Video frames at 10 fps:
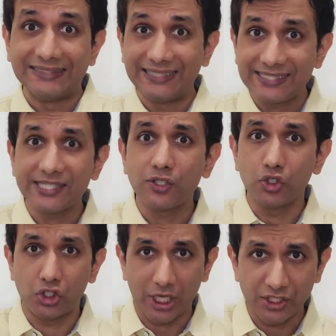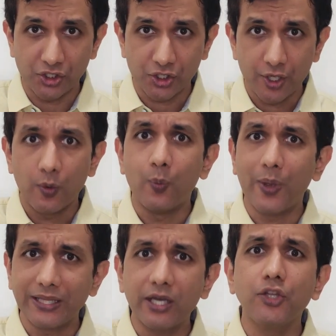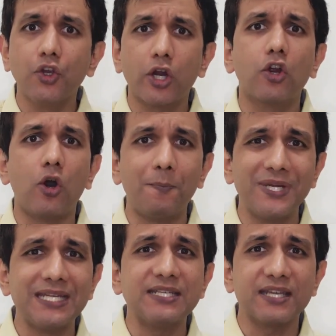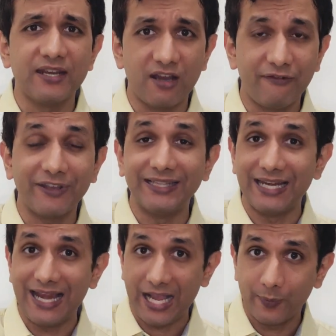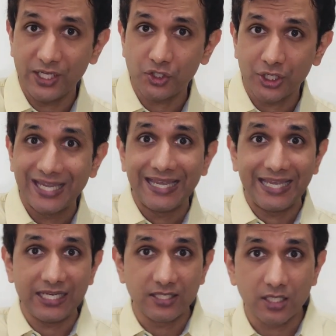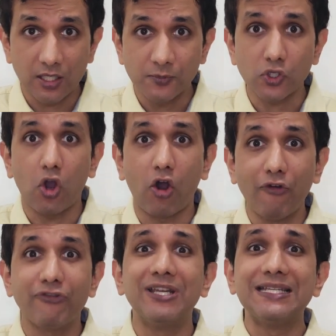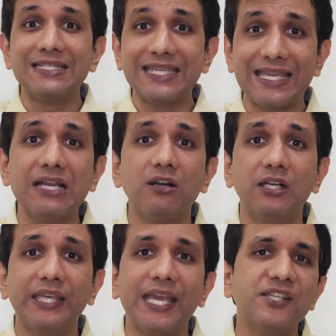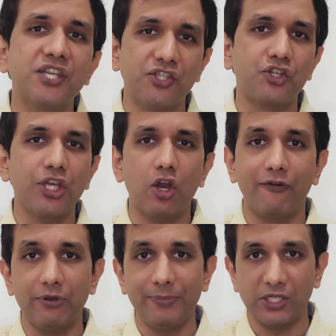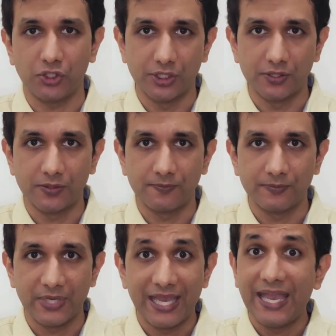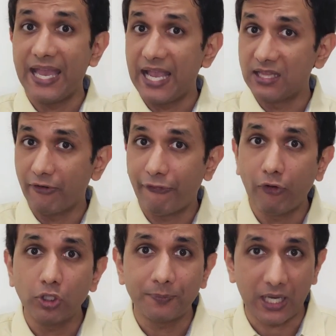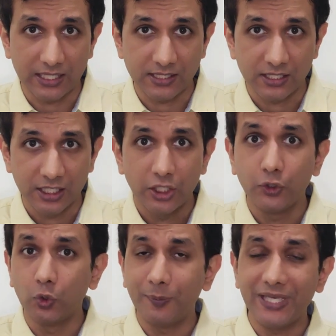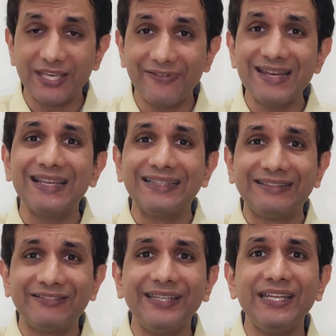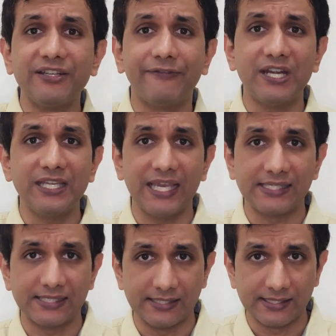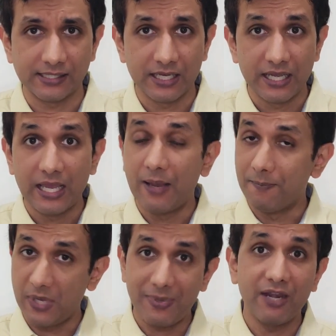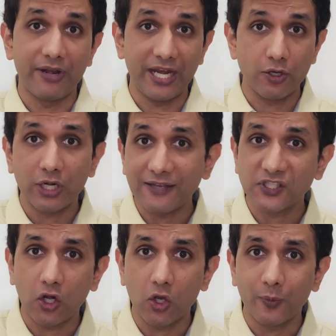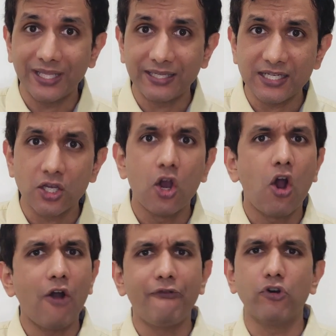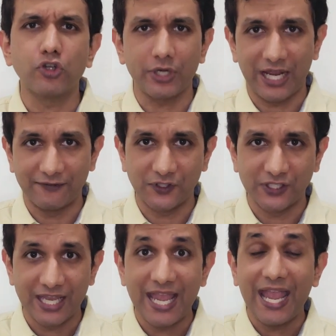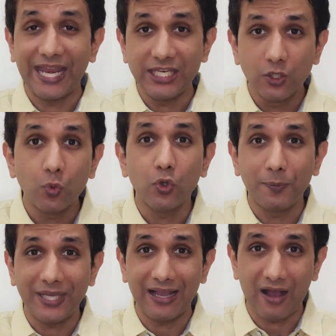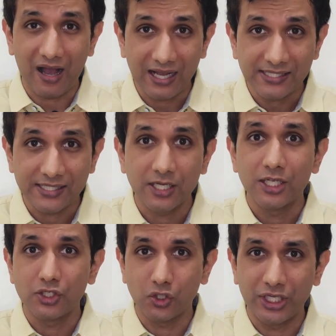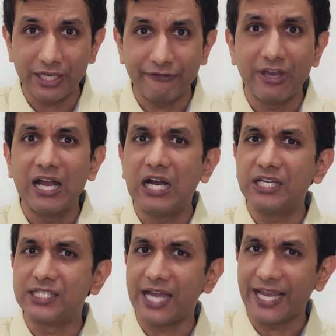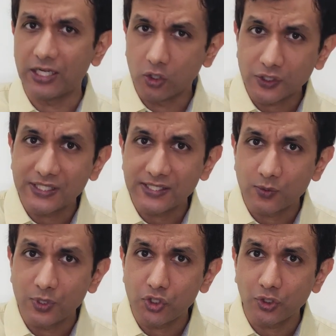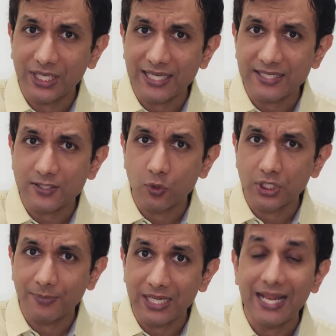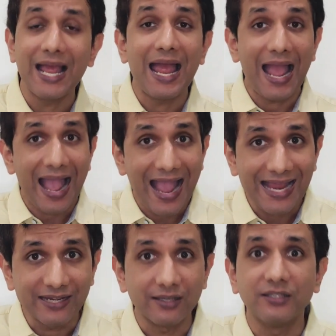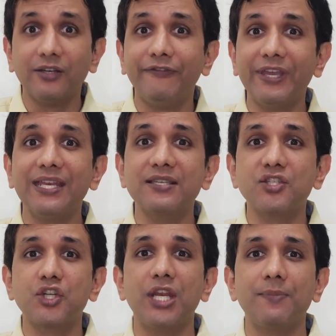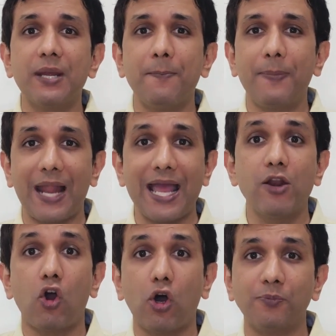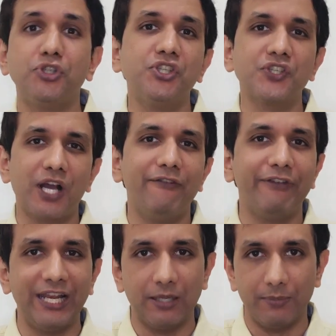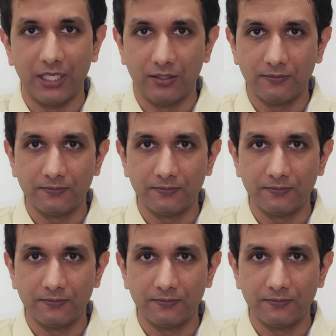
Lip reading: This is to judge whether you are competent enough in the language in terms of taking a case history of a patient. In the fourth part, you will be given 3 different cases, maybe radiographs along with it or photographs, and you would be asked to give a diagnosis which you think is suitable and the various treatment plan options available.